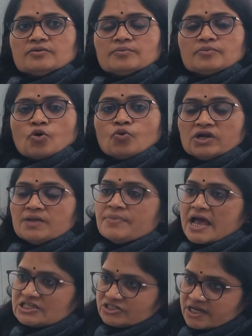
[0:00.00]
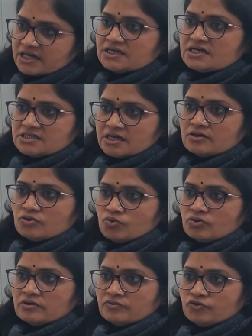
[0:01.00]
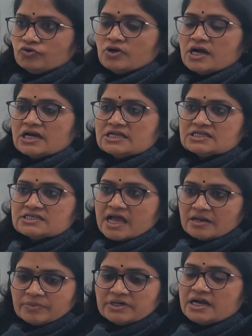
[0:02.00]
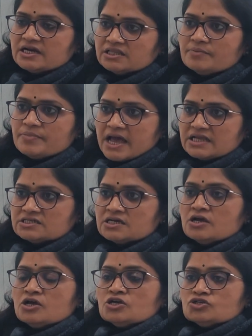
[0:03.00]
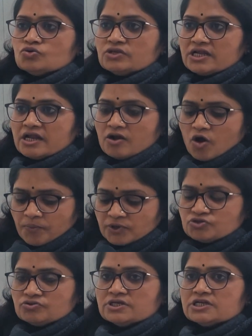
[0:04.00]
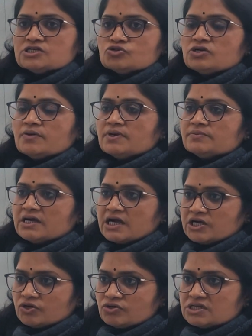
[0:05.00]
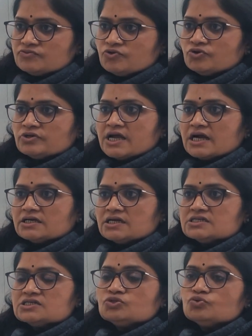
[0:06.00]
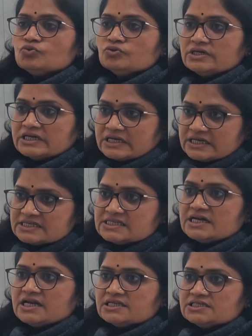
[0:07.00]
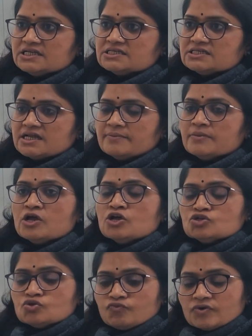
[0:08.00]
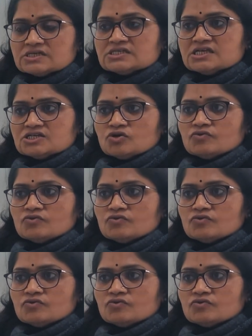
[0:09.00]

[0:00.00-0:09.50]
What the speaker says: only batch reactors are known. Photocatalysis can be done in the batch, so there are opportunities to develop the continuous photoreactors to decrease that residence time. So once these